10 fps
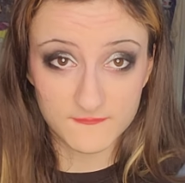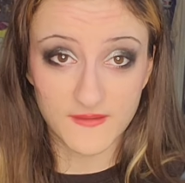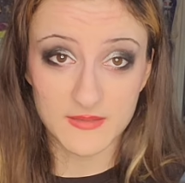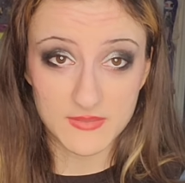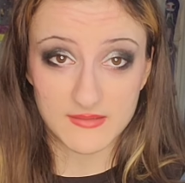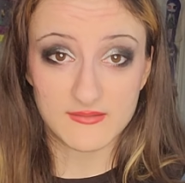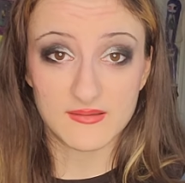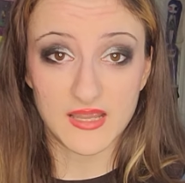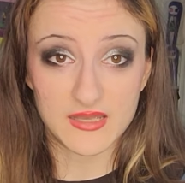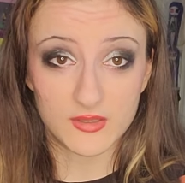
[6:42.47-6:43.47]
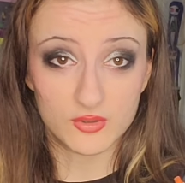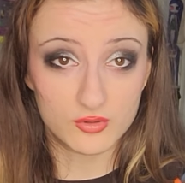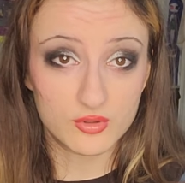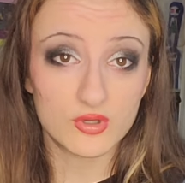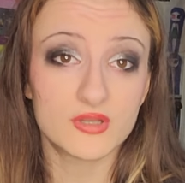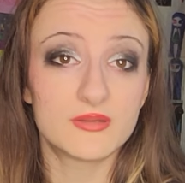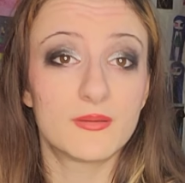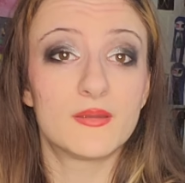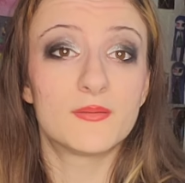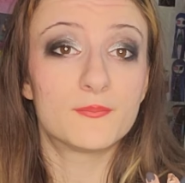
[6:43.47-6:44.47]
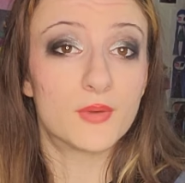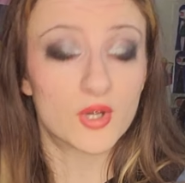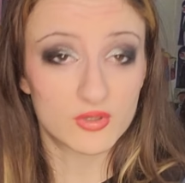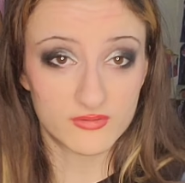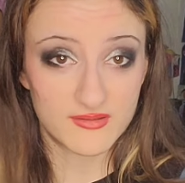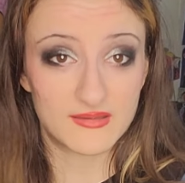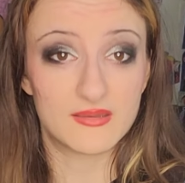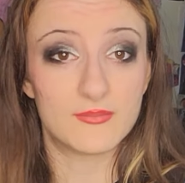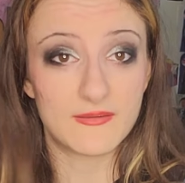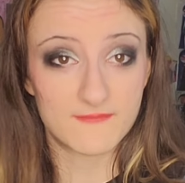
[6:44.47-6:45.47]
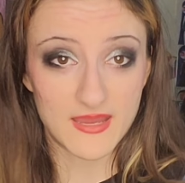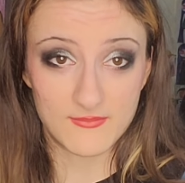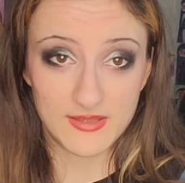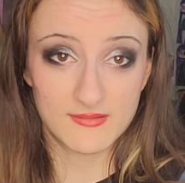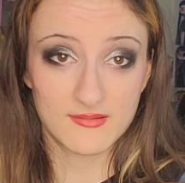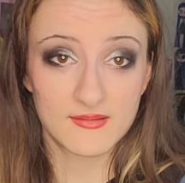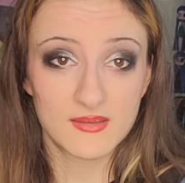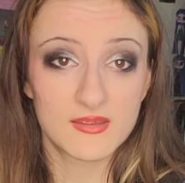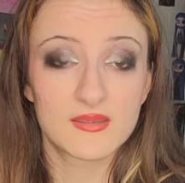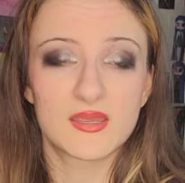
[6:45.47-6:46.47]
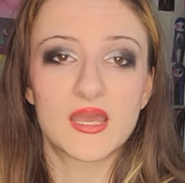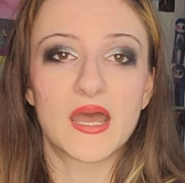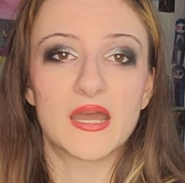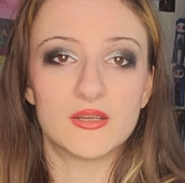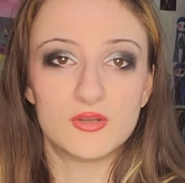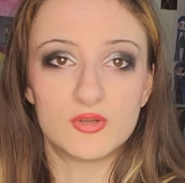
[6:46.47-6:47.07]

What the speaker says: famous and a good person to be famous. A